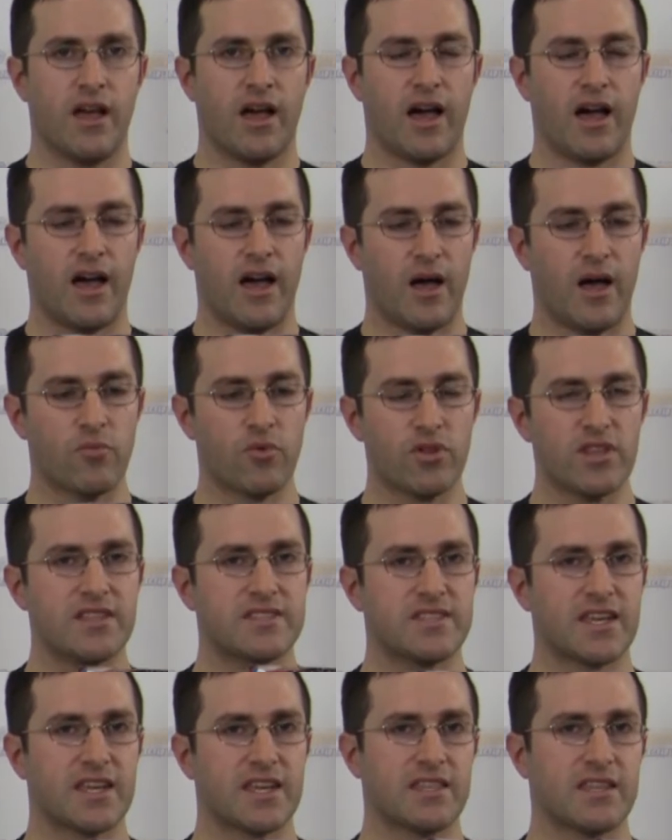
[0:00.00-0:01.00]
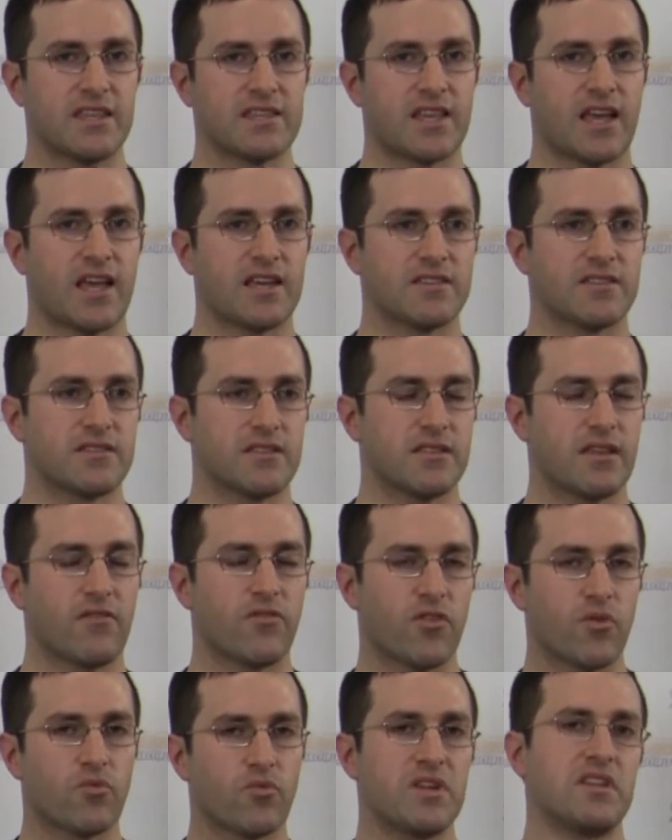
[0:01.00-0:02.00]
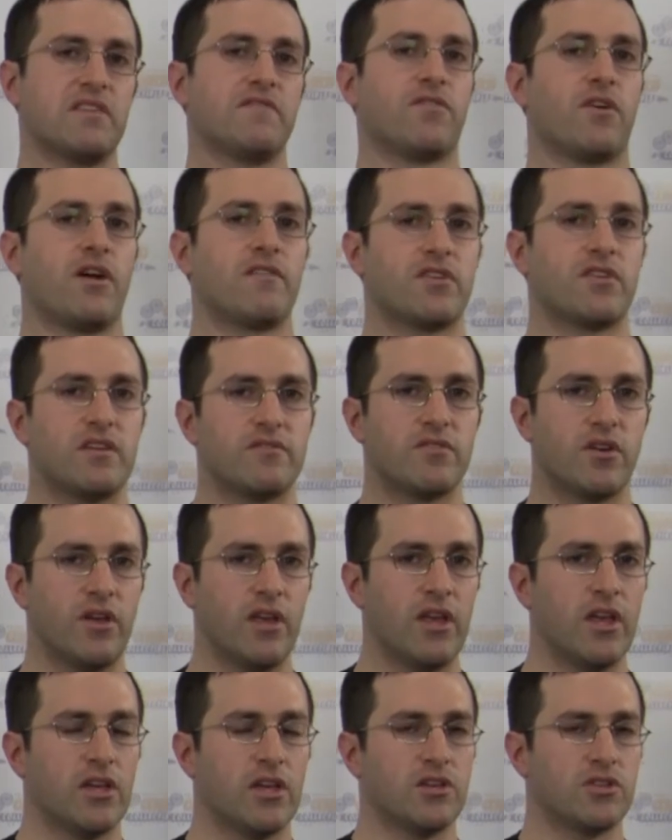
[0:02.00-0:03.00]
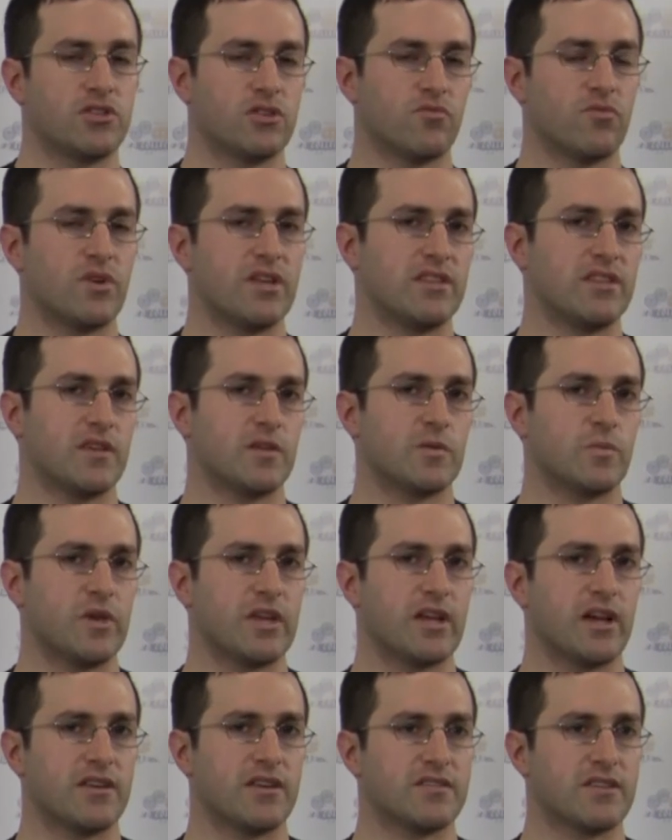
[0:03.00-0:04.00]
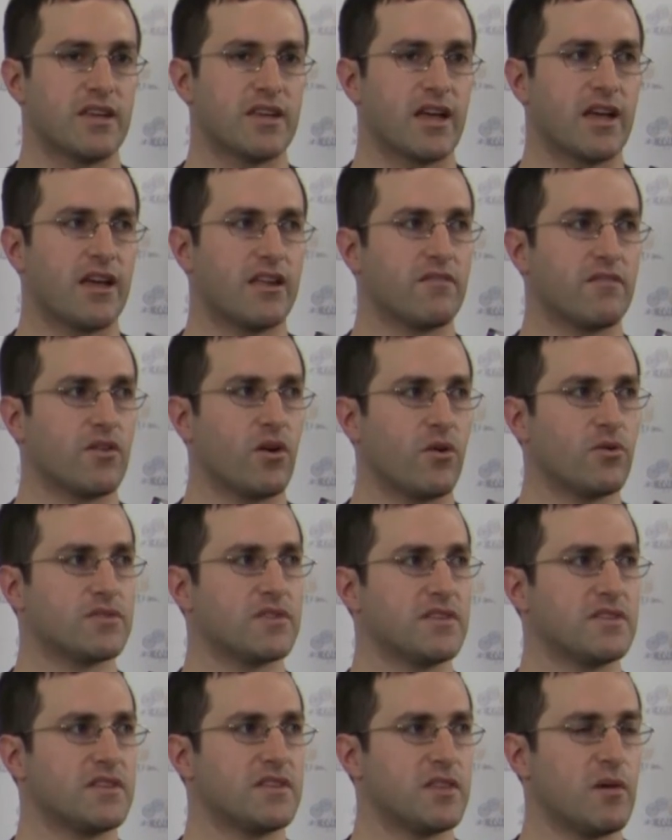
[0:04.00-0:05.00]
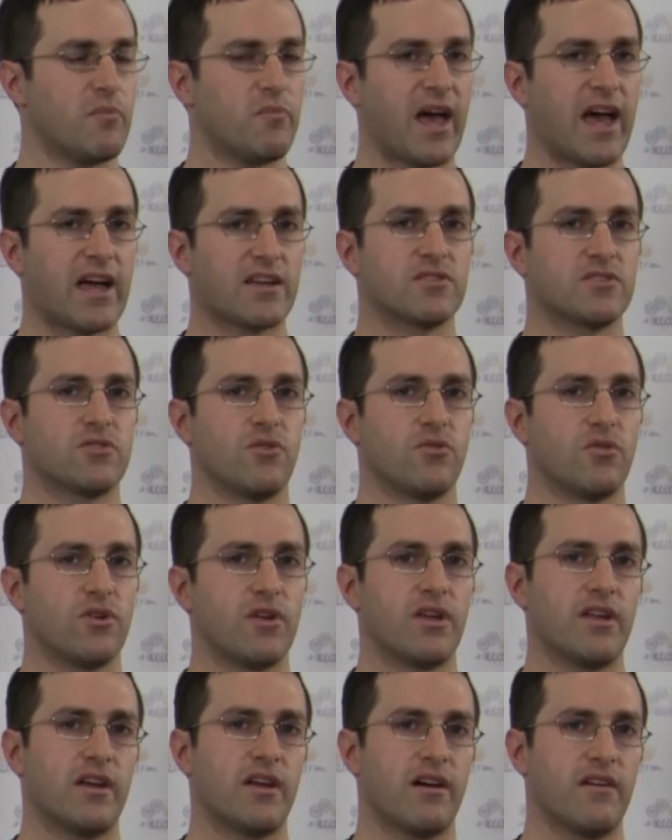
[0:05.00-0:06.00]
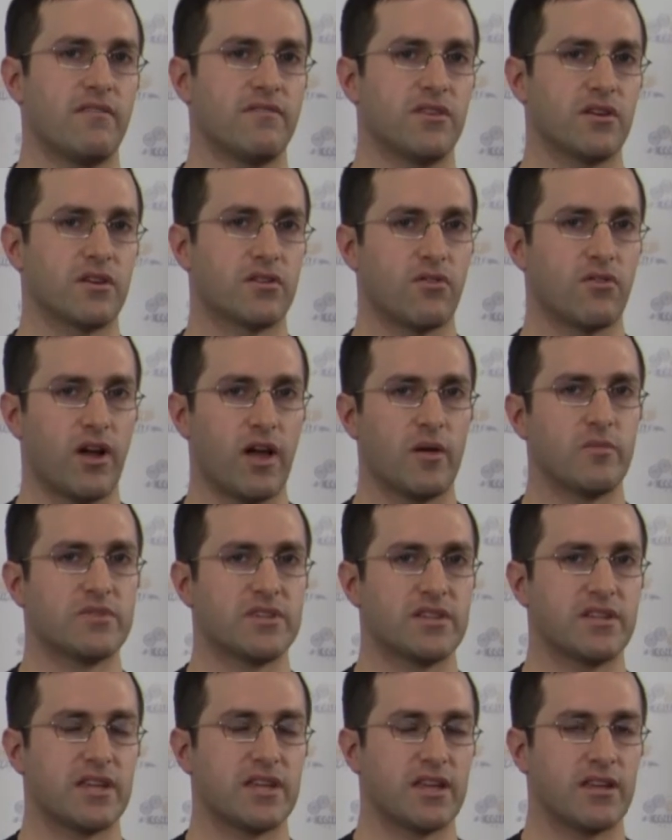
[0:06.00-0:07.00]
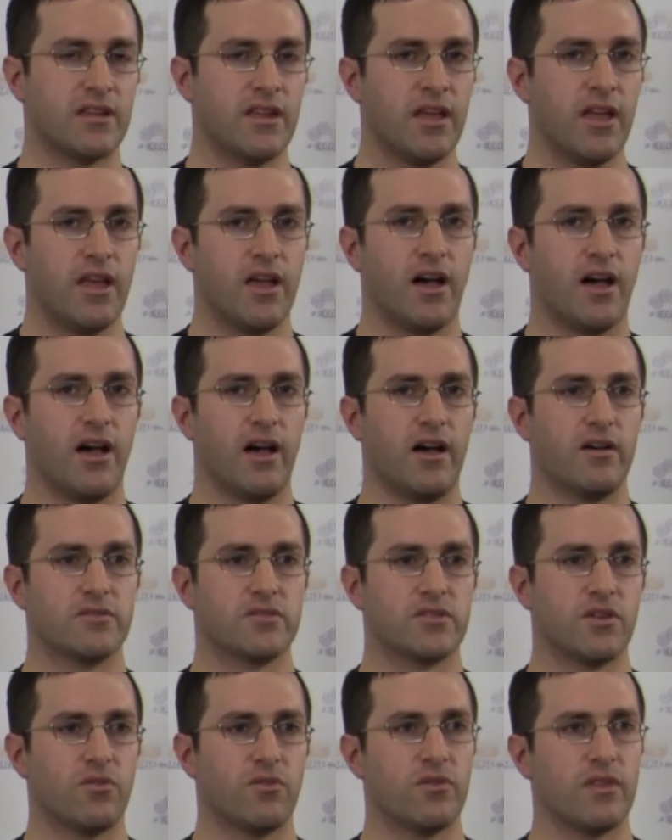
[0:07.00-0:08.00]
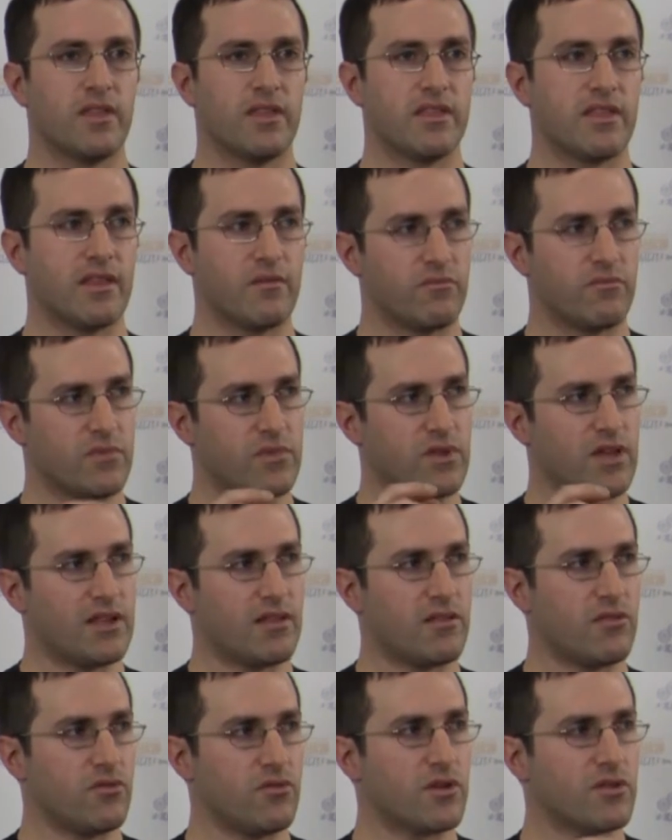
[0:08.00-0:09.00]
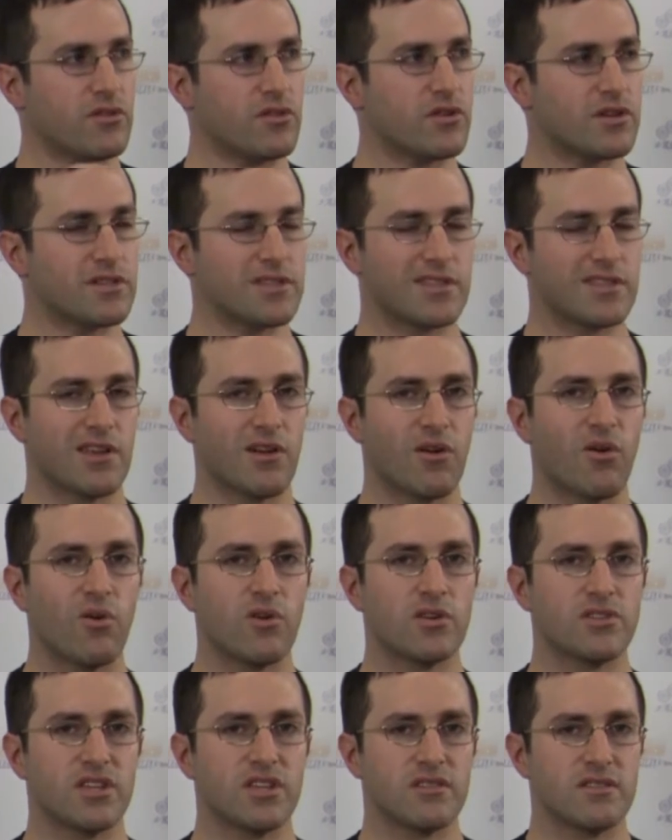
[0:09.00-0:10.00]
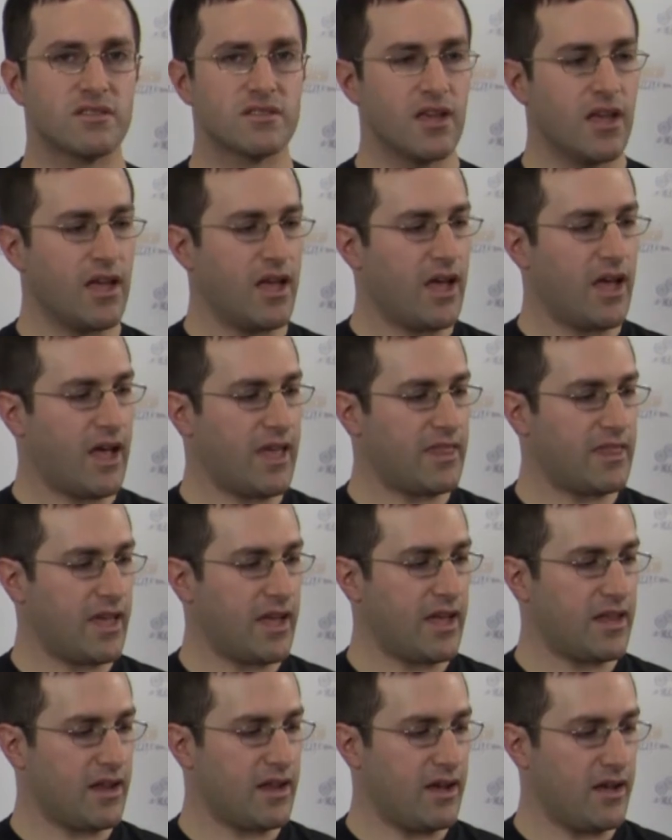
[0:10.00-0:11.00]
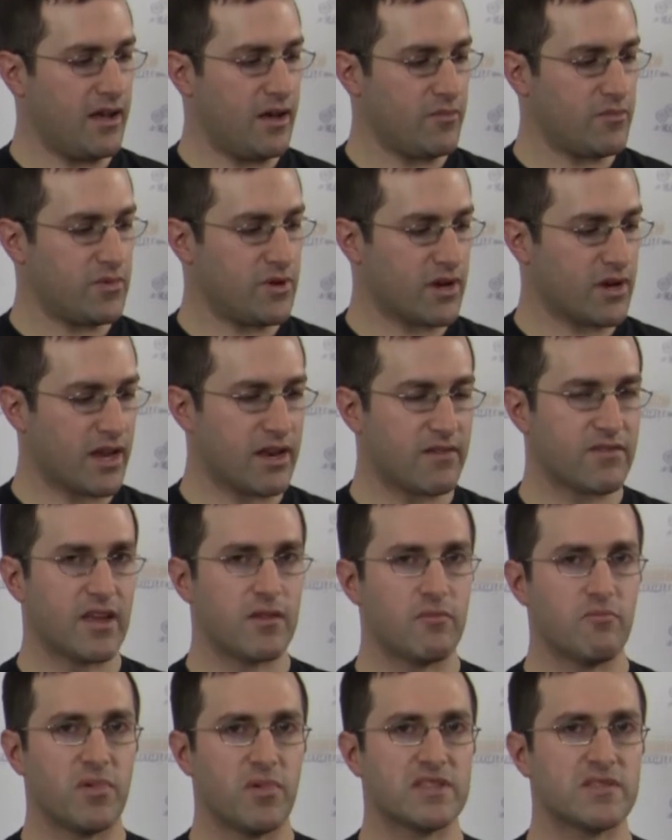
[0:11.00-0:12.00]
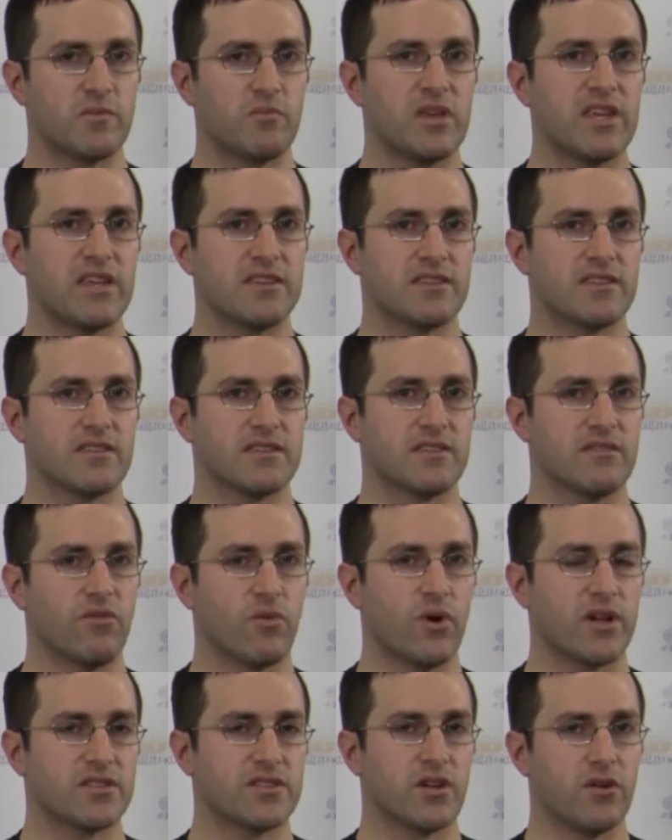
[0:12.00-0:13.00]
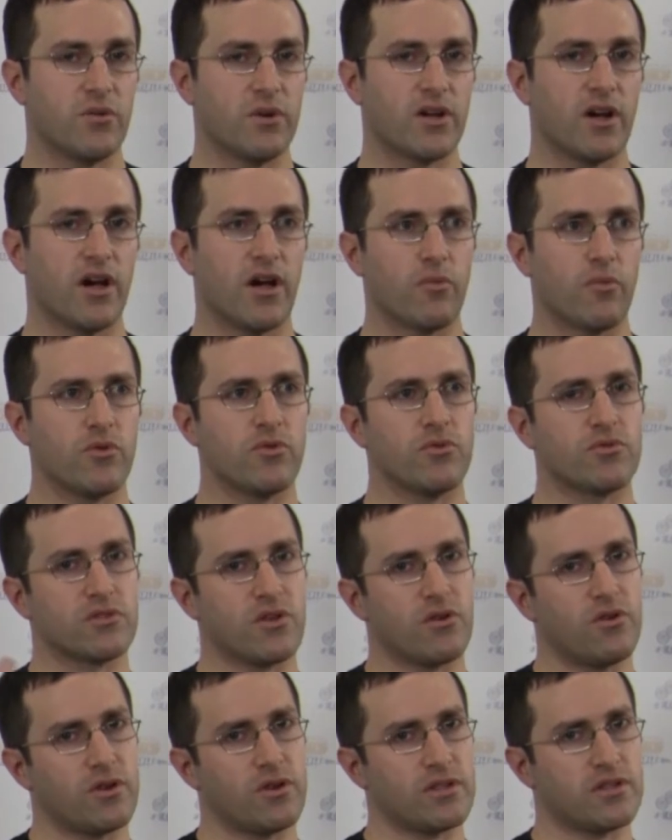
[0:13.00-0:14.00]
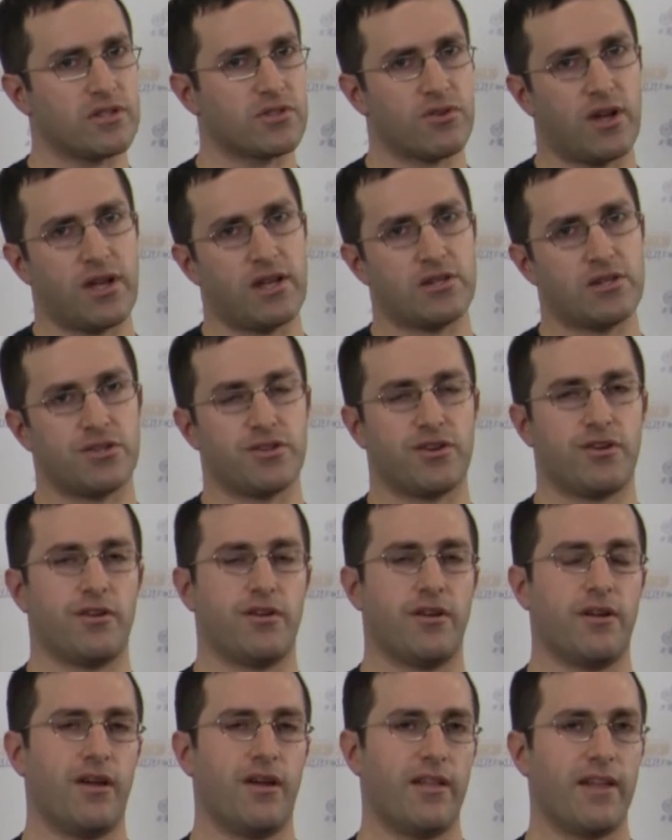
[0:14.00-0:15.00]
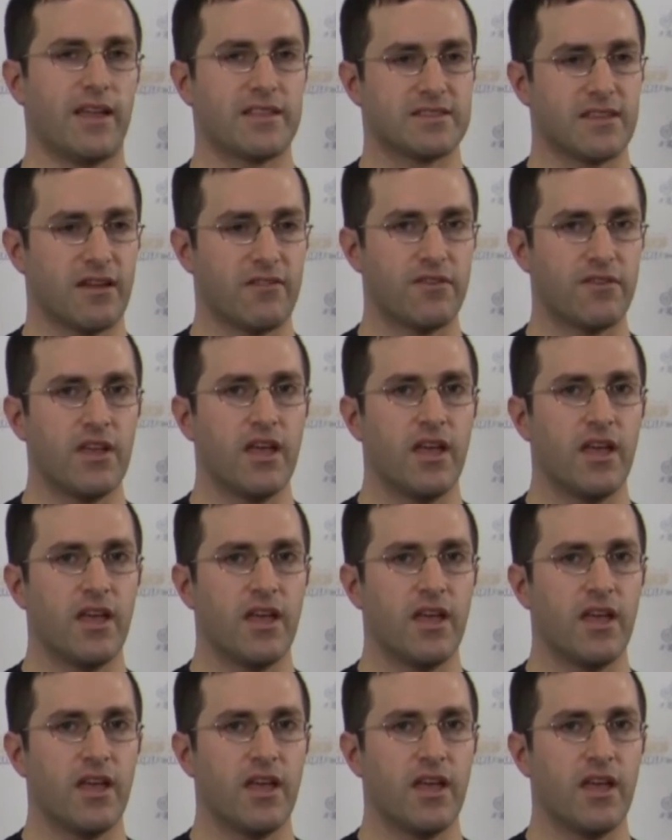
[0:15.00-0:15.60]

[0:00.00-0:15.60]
Uh, I'm really digging this as if you're reading Forever Evil, you should read this because it kind of goes into the backstory of the crime syndicate. Uh, so uh, they get look, looks at their origins, and then um, you're kind of getting bits and pieces of what's going on, who's the hooded stranger, and all that stuff.